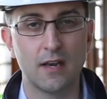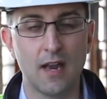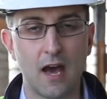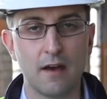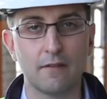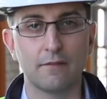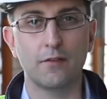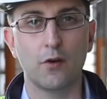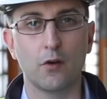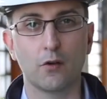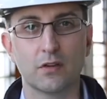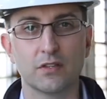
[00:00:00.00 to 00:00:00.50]

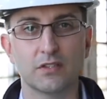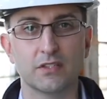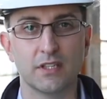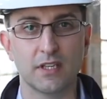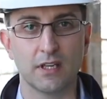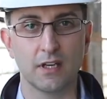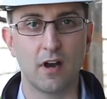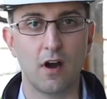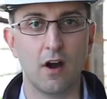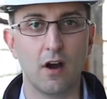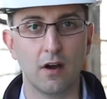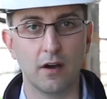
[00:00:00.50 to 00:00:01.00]
not
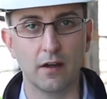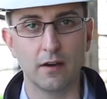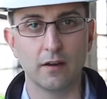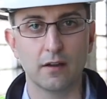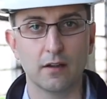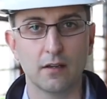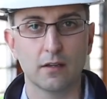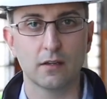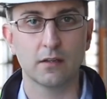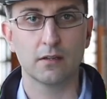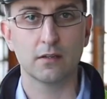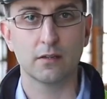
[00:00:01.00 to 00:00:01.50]
focusing on
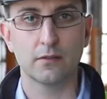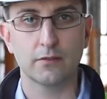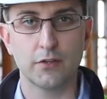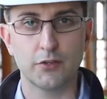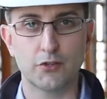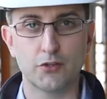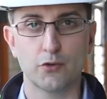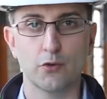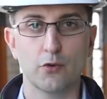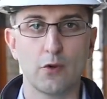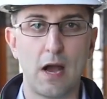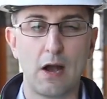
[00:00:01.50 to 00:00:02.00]
the
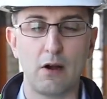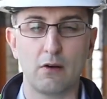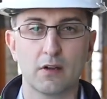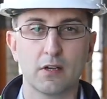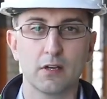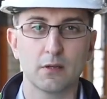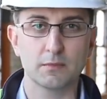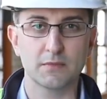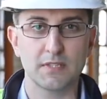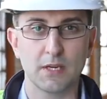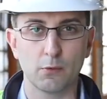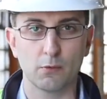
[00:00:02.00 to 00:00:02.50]
true
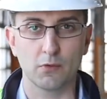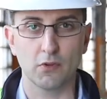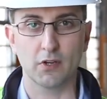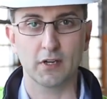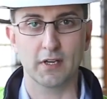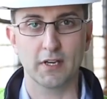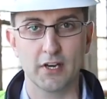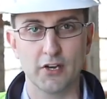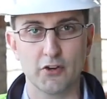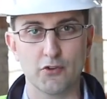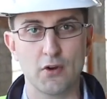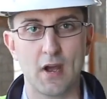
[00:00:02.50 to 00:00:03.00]
outcomes that we're
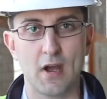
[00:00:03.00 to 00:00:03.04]
looking to